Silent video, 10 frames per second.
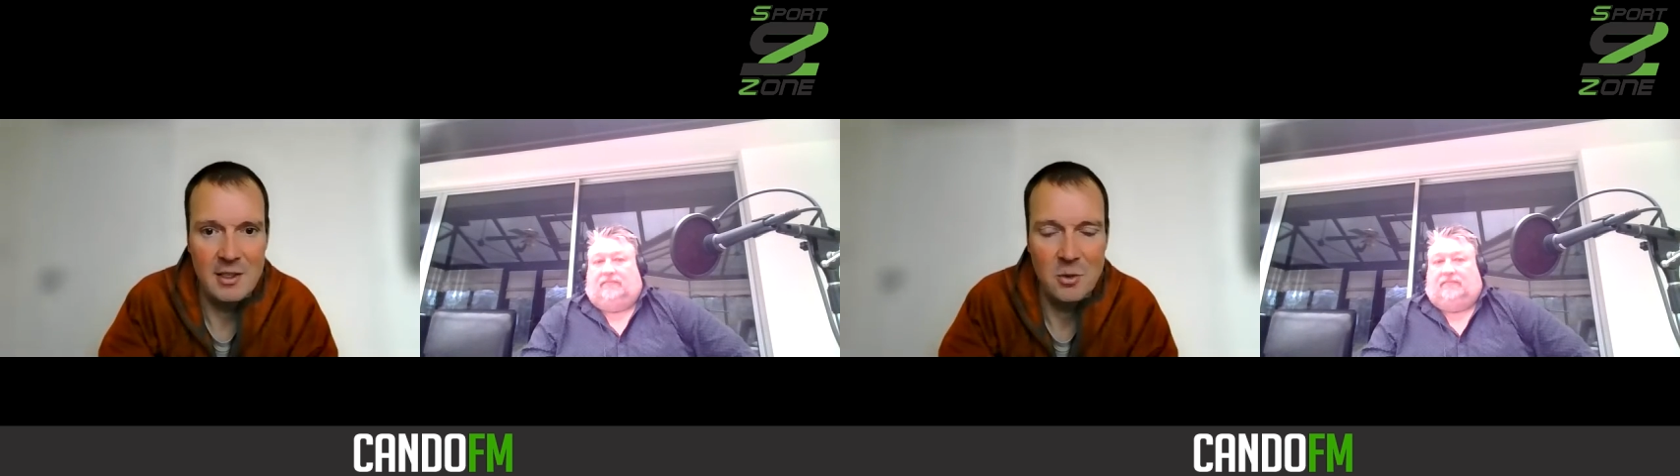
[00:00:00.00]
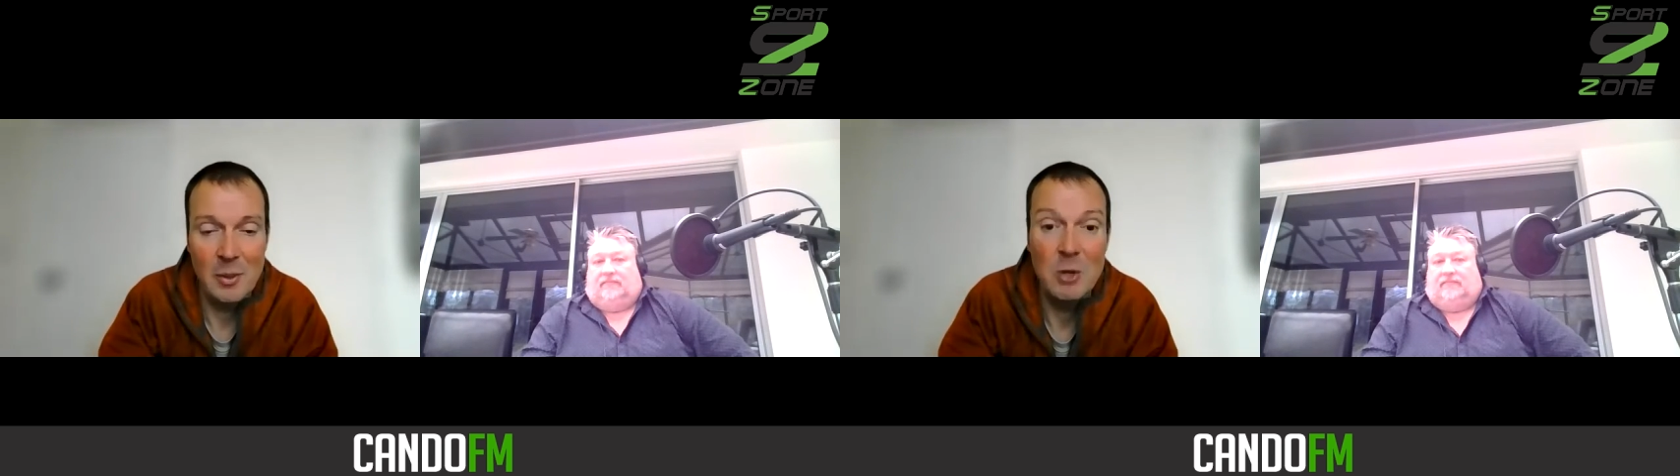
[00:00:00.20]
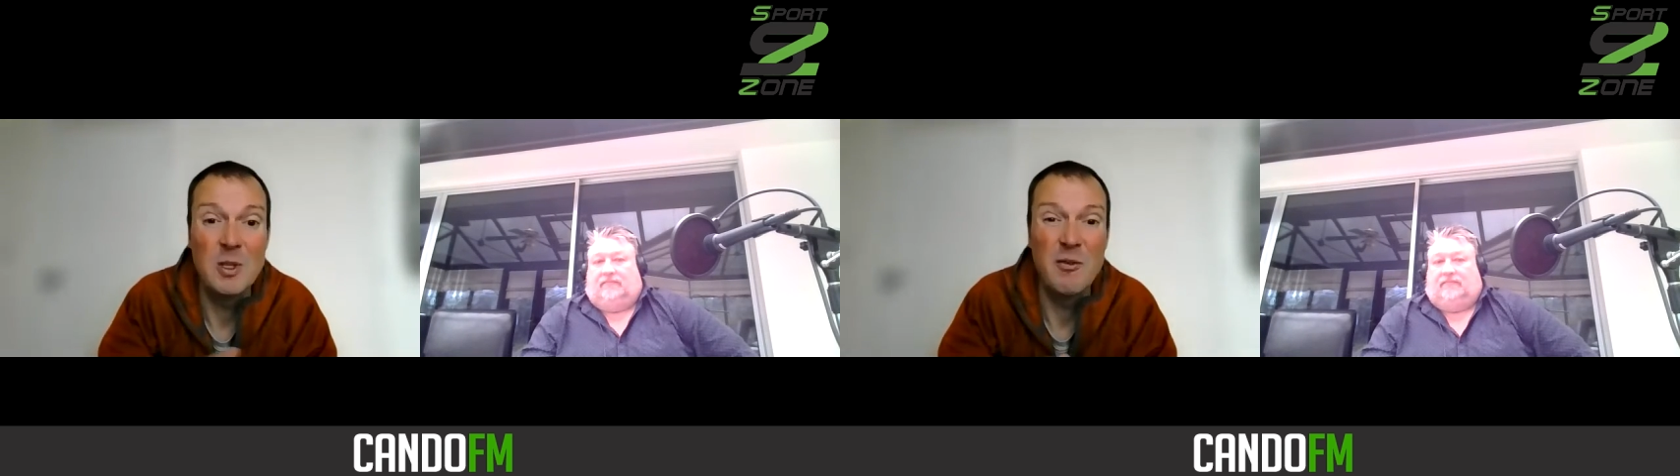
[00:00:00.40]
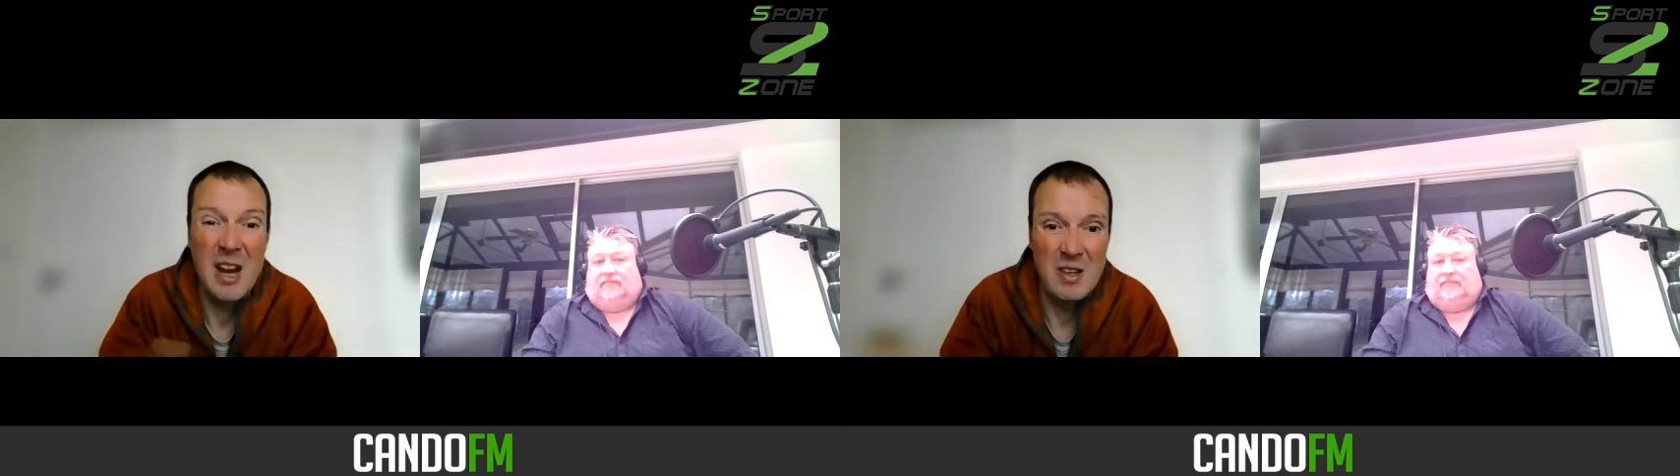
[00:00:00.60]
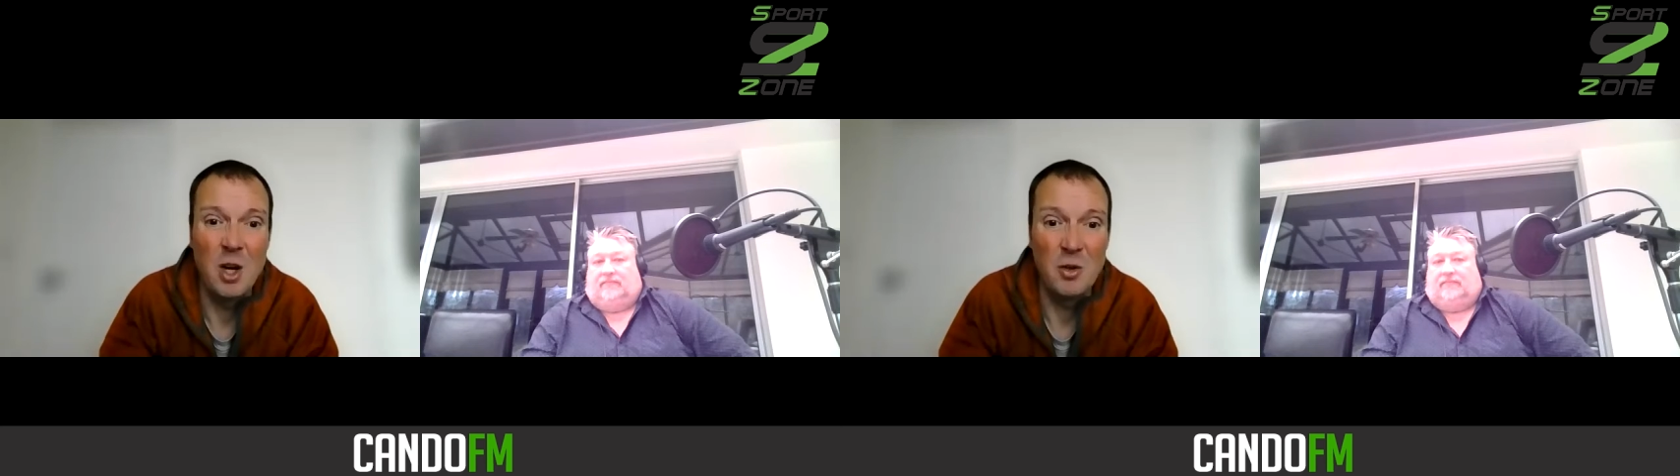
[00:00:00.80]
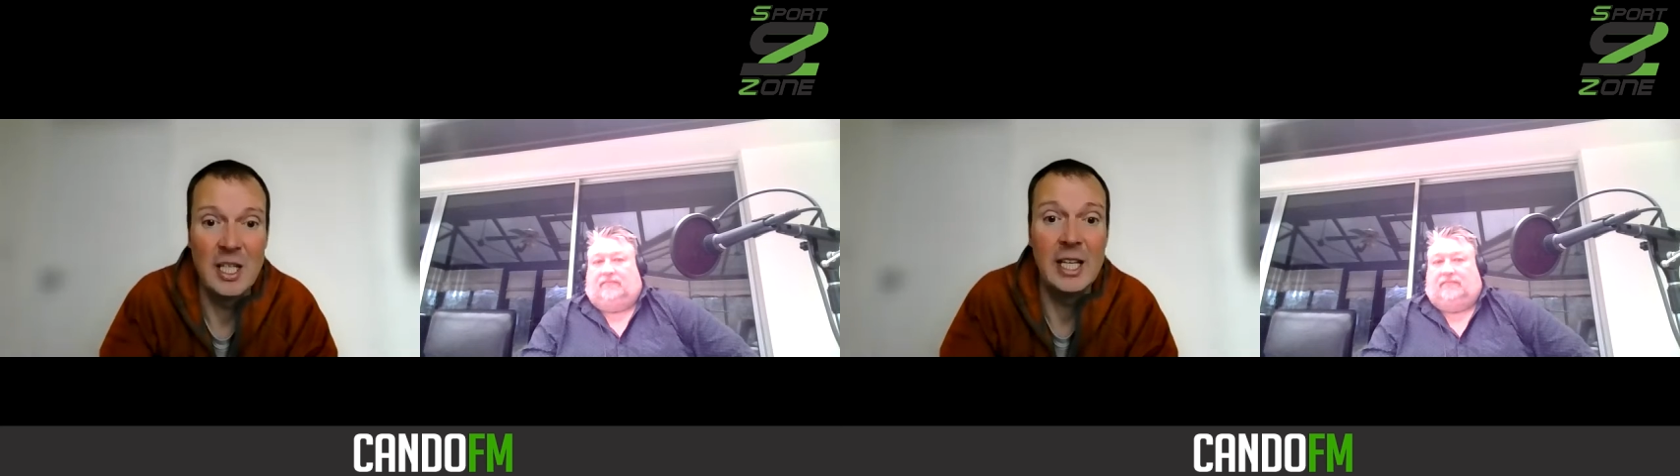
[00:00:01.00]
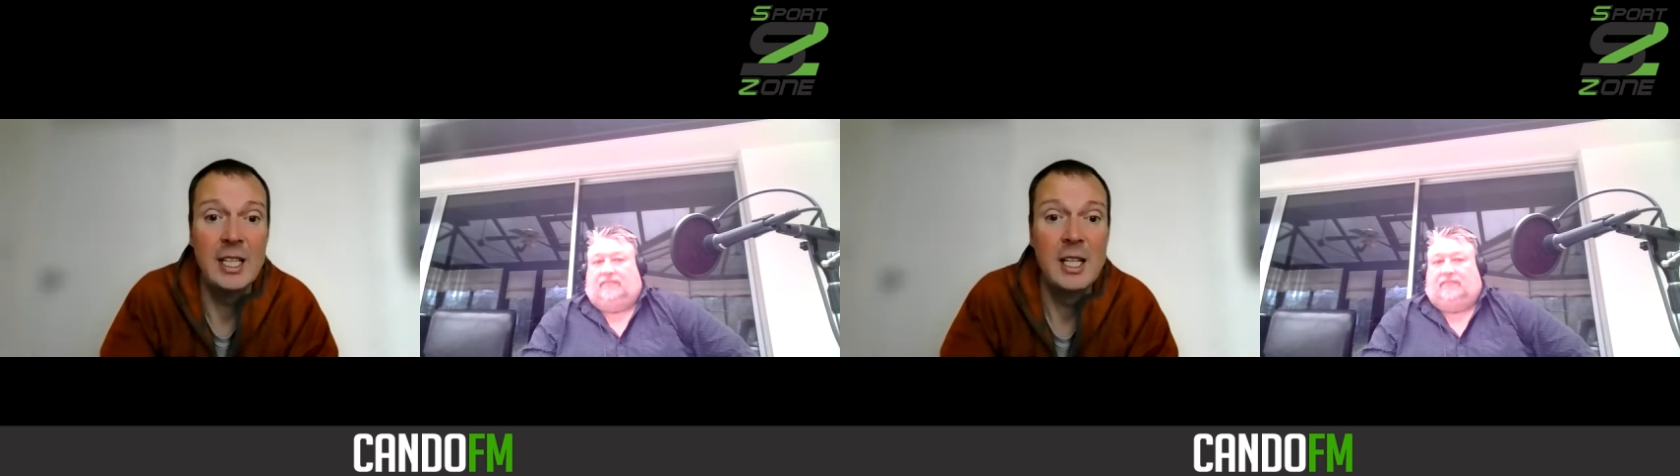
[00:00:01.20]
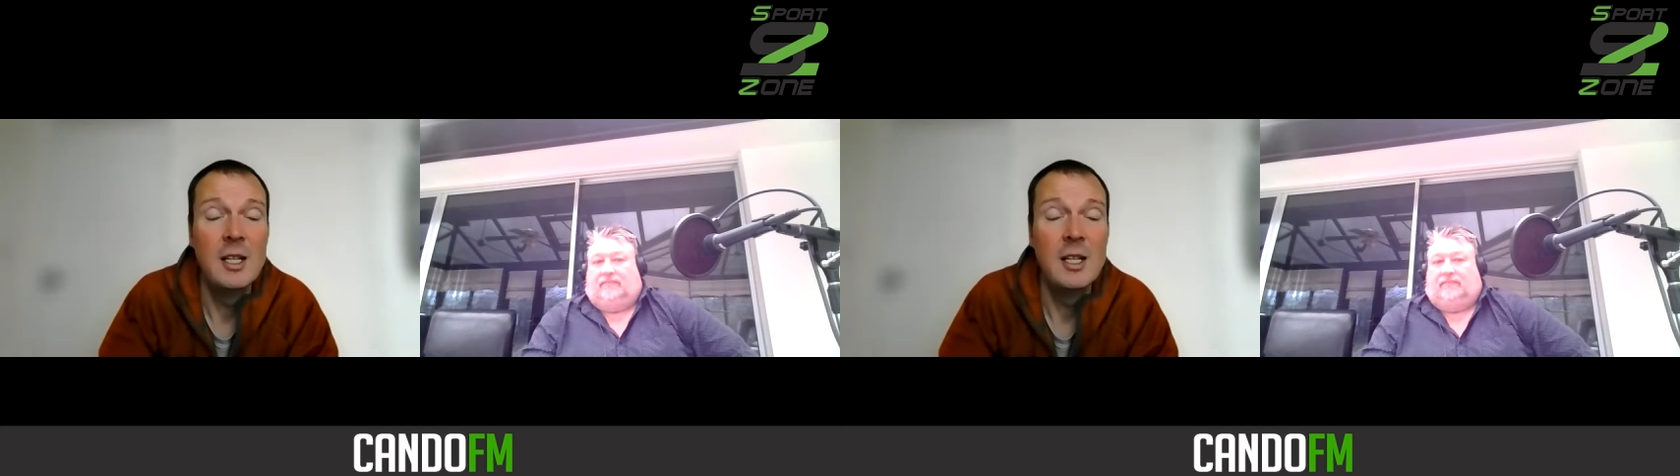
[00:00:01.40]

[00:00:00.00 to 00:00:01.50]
So it becomes a very long day.